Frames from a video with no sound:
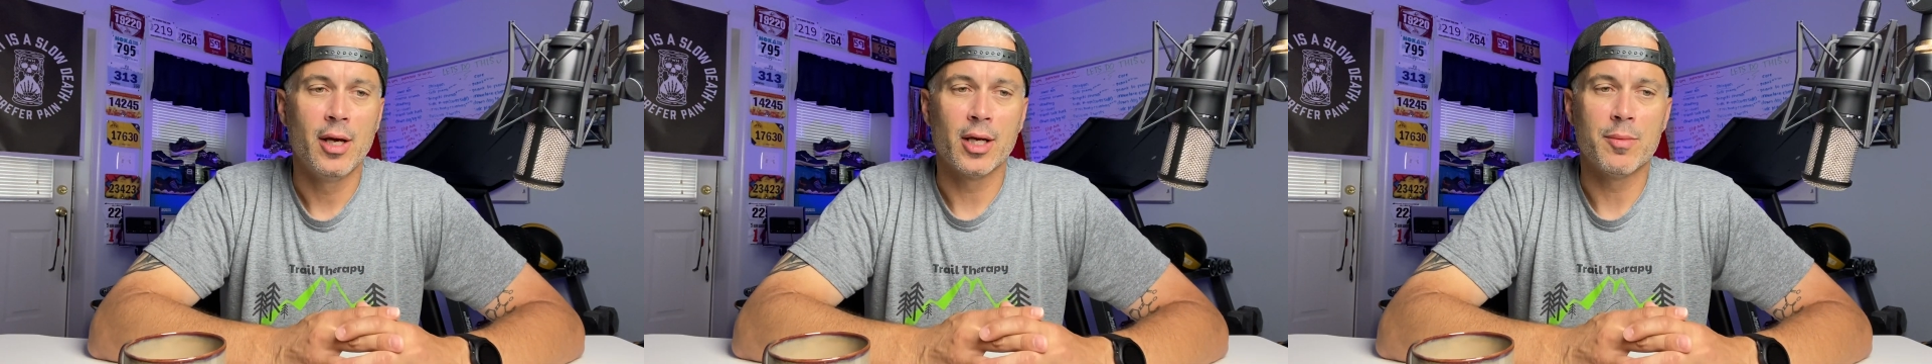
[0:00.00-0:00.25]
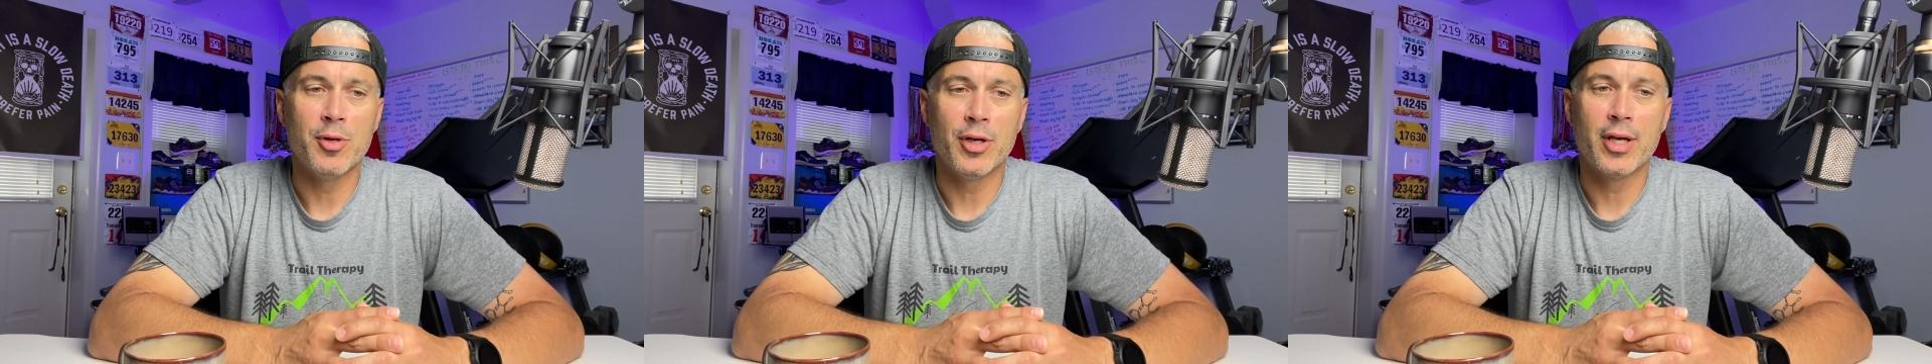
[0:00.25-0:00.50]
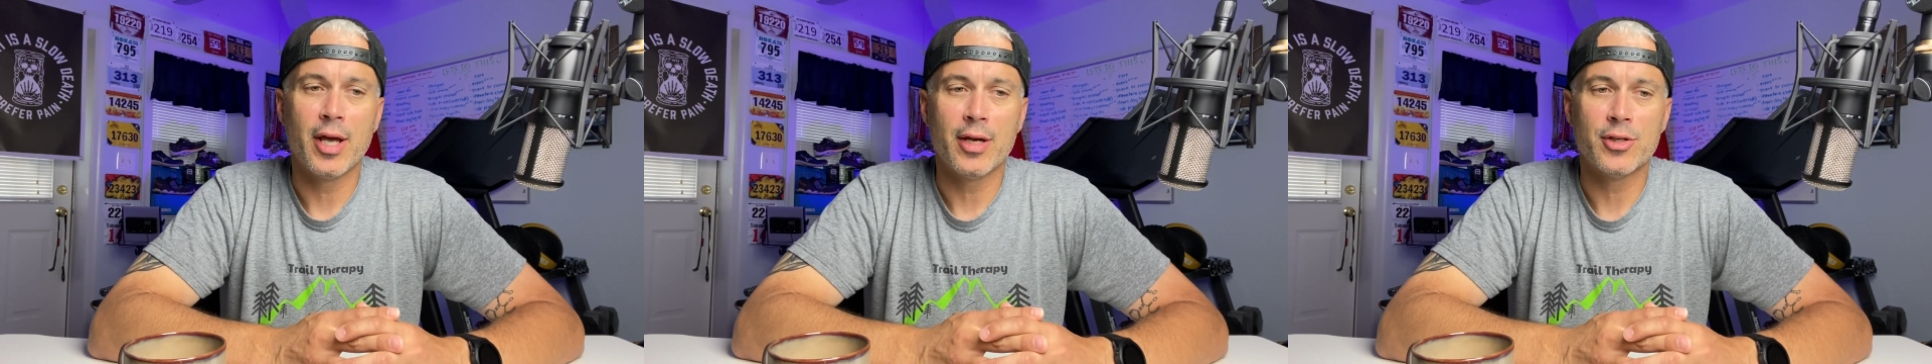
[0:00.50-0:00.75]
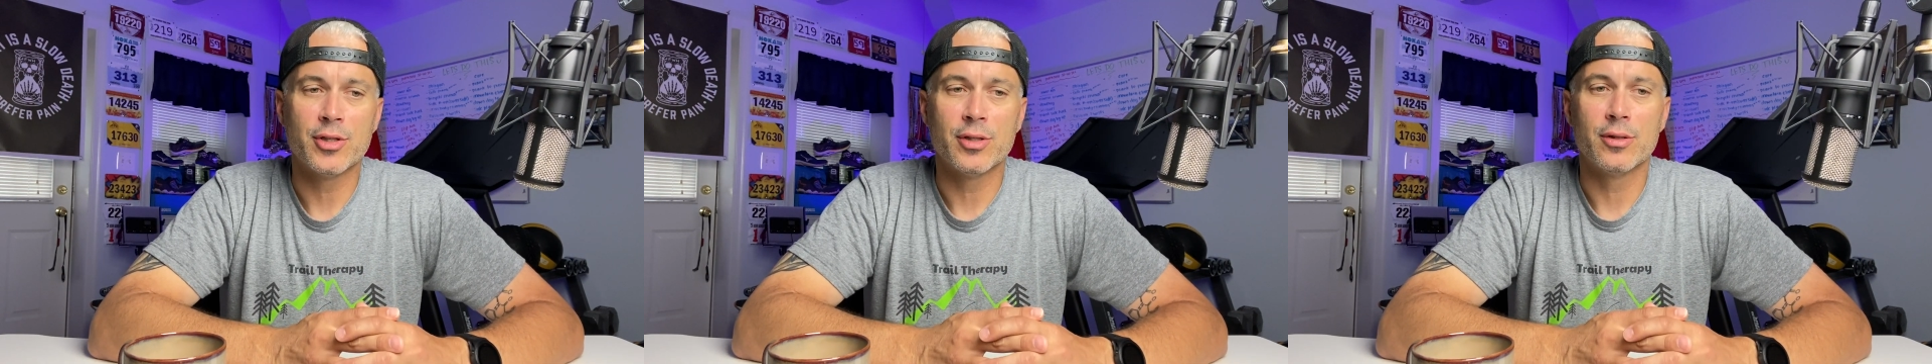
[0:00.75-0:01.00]
and
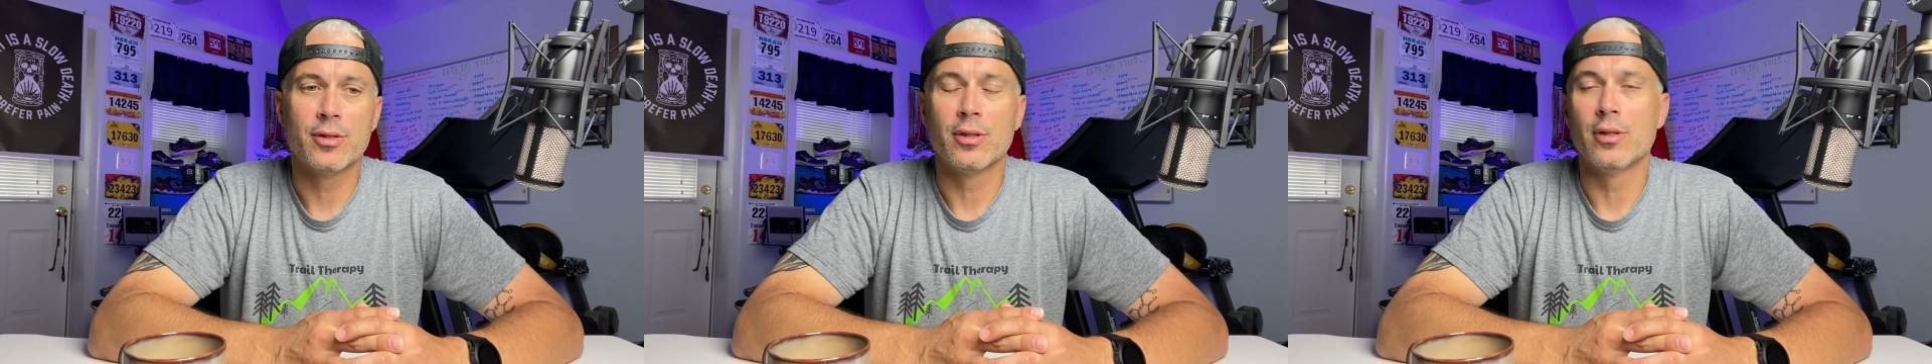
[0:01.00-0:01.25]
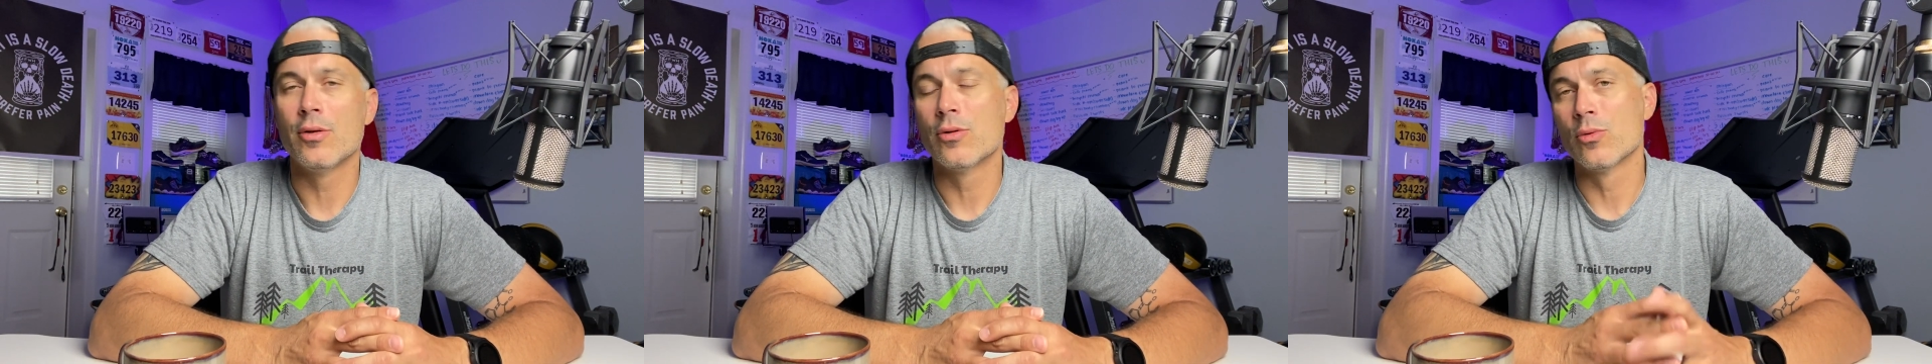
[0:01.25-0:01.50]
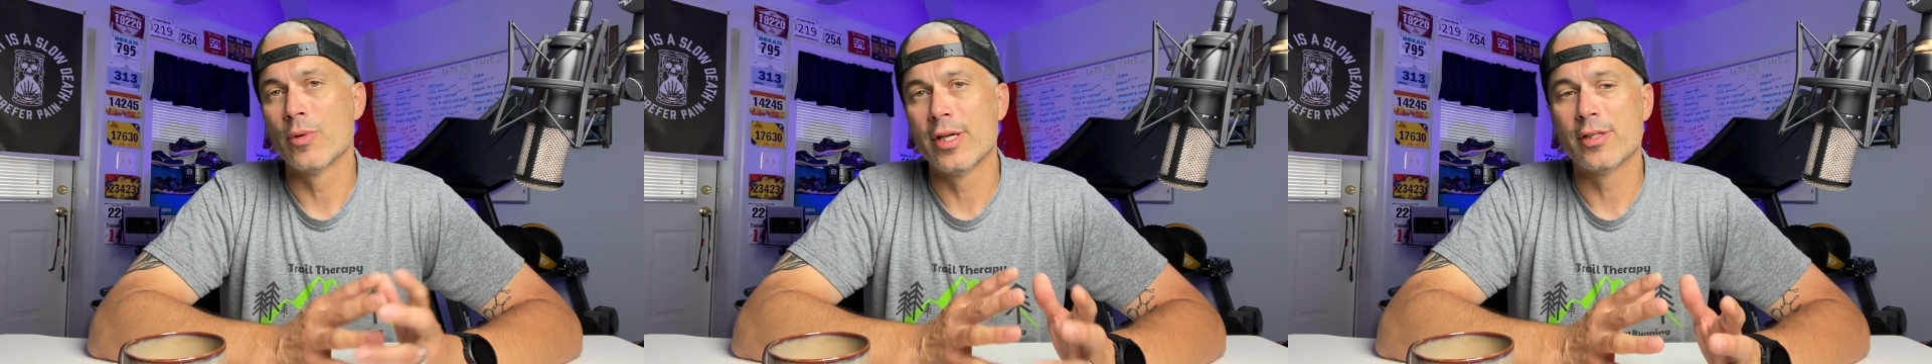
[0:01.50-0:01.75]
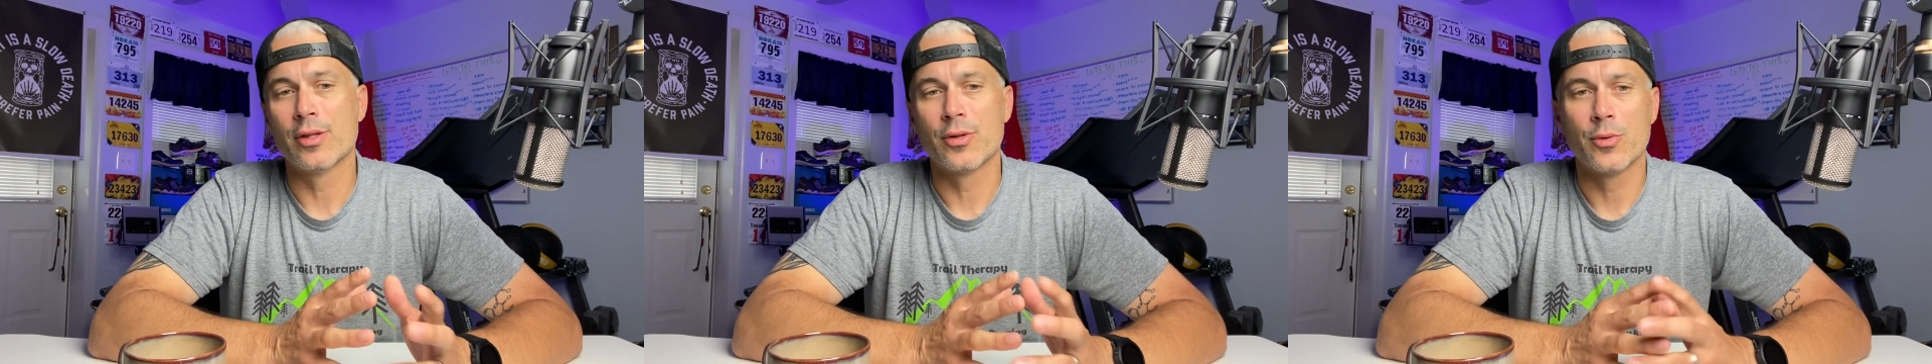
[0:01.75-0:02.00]
communication to local
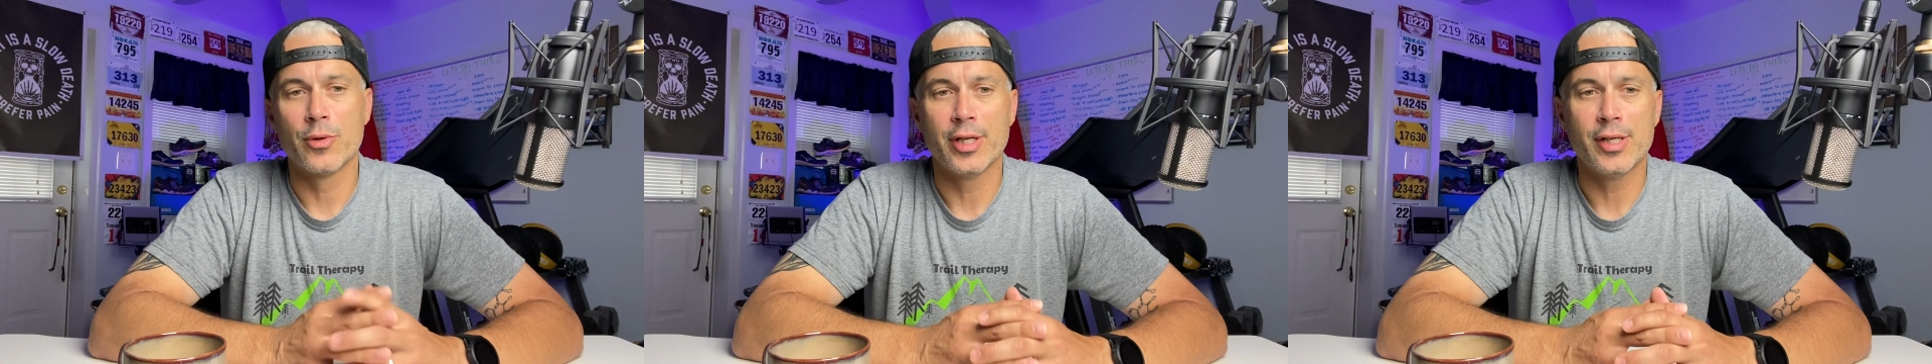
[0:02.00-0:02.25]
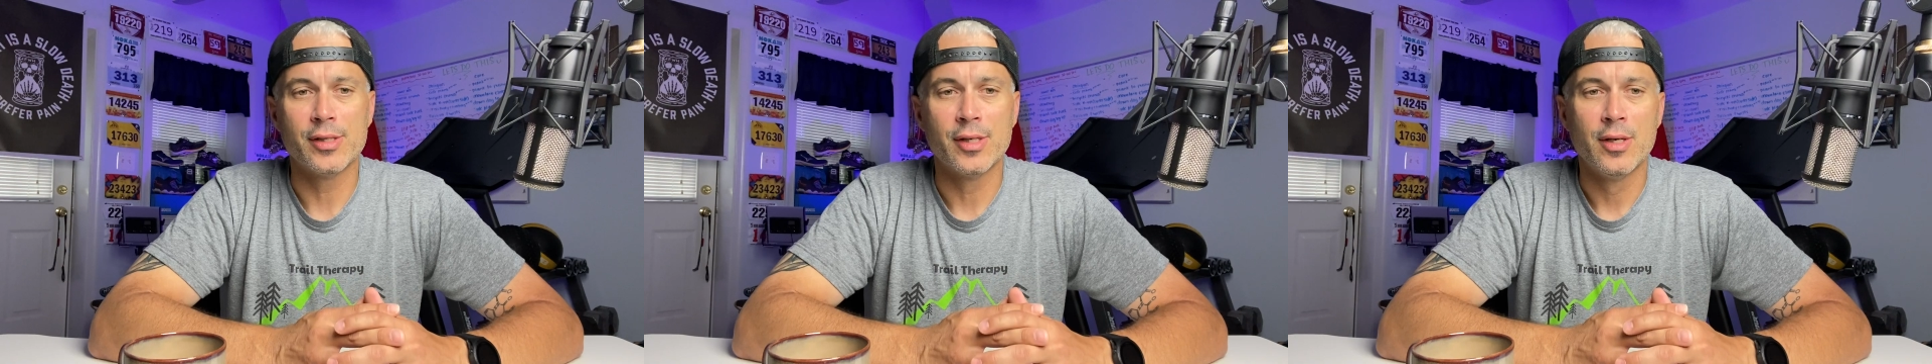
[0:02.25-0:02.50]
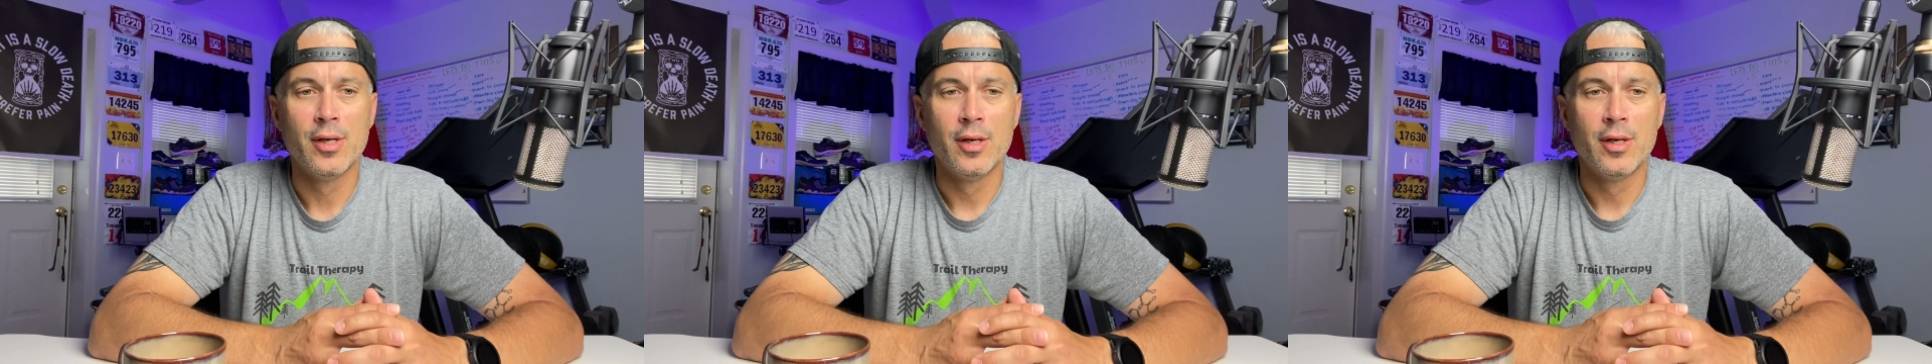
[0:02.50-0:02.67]
race authorities.